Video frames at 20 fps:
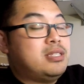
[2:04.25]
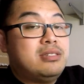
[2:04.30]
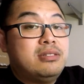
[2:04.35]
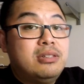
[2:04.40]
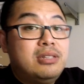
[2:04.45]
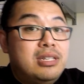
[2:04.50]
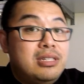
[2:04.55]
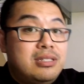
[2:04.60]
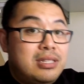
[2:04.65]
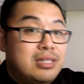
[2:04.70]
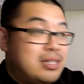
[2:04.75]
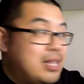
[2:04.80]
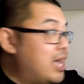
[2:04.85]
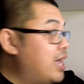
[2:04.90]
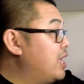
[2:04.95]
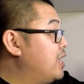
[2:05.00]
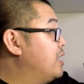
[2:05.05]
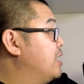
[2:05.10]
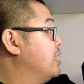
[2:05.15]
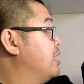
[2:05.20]
So this is
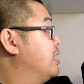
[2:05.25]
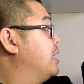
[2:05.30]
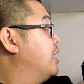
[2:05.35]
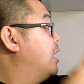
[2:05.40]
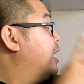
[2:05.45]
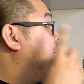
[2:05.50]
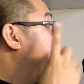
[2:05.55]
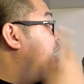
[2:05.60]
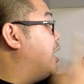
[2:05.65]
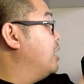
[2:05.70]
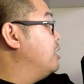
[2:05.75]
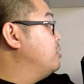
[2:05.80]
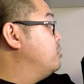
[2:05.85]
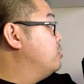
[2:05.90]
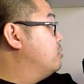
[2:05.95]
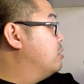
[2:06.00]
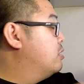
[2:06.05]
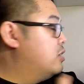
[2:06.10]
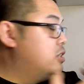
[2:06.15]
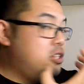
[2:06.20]
an
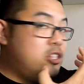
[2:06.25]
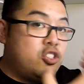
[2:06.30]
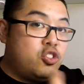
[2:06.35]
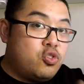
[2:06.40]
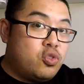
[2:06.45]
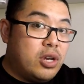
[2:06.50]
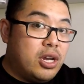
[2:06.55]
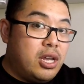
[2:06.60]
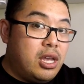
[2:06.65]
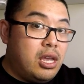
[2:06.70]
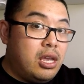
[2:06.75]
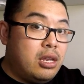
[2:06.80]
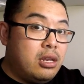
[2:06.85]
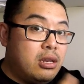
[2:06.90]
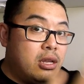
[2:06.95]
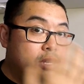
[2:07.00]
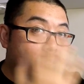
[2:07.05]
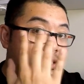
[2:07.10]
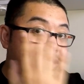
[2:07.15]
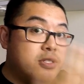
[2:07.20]
Australian
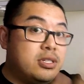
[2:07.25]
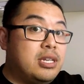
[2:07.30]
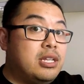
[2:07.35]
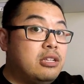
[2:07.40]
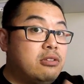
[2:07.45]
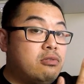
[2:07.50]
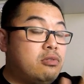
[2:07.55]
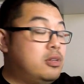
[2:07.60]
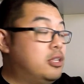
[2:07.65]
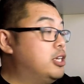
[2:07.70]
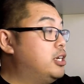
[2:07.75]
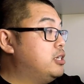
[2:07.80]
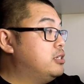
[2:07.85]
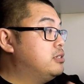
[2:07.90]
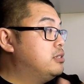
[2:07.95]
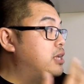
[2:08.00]
New Zealand release.